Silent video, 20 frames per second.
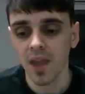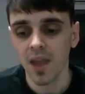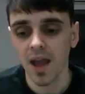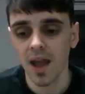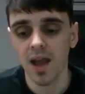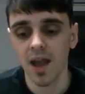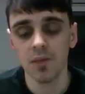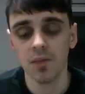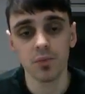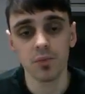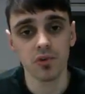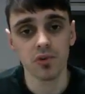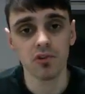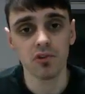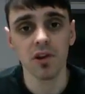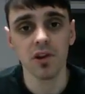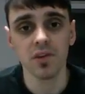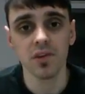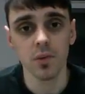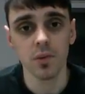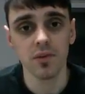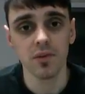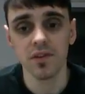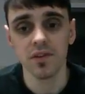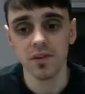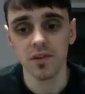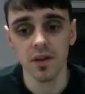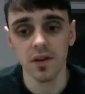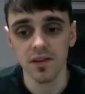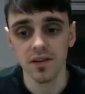and progress with
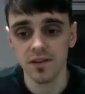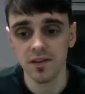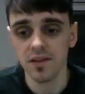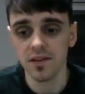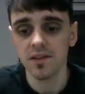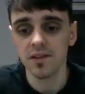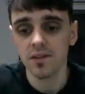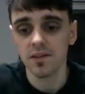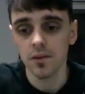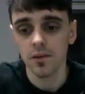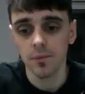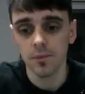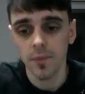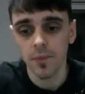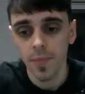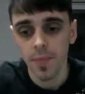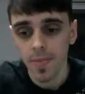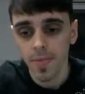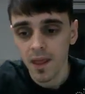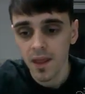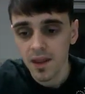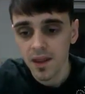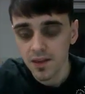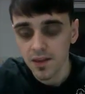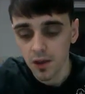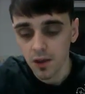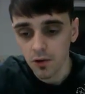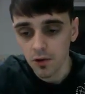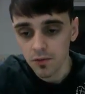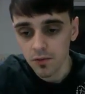inside the system.
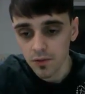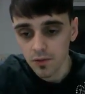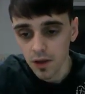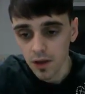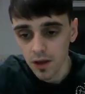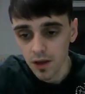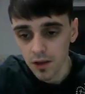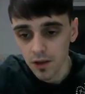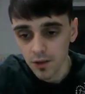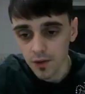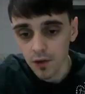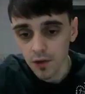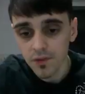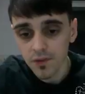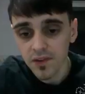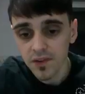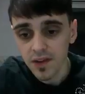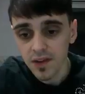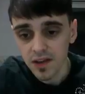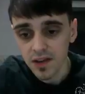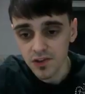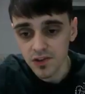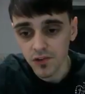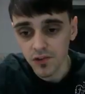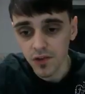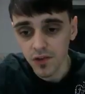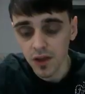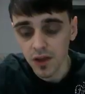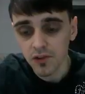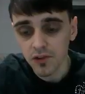Now, obviously that's
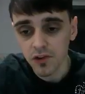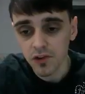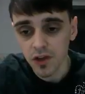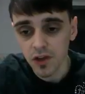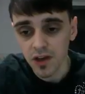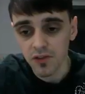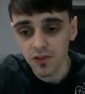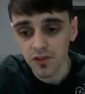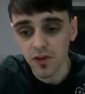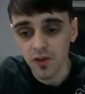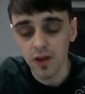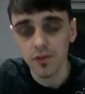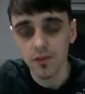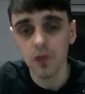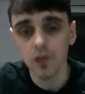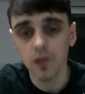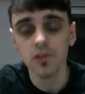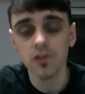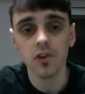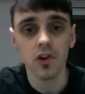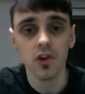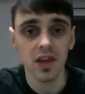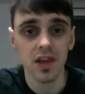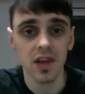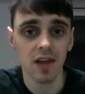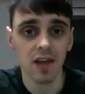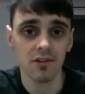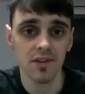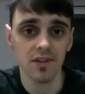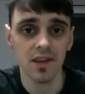just 195. Those are not
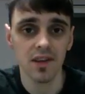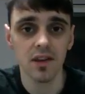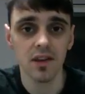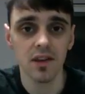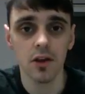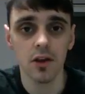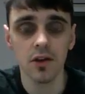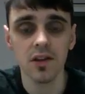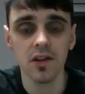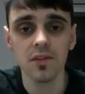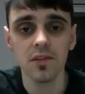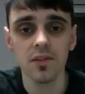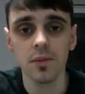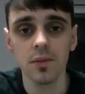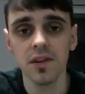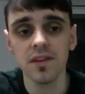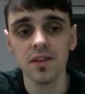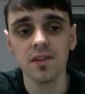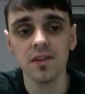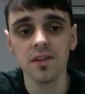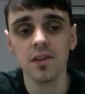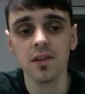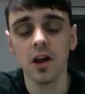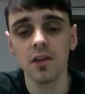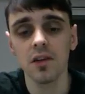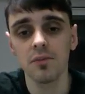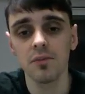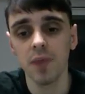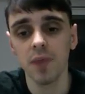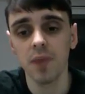guaranteed earnings, but this is
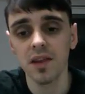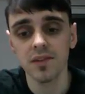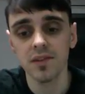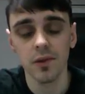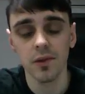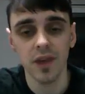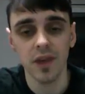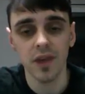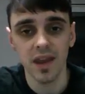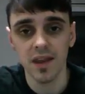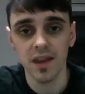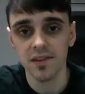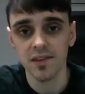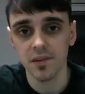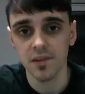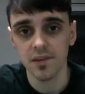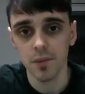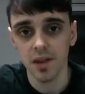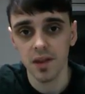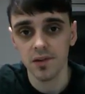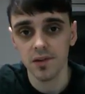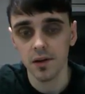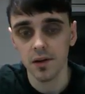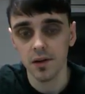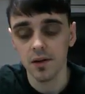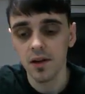kind of based on an estimator.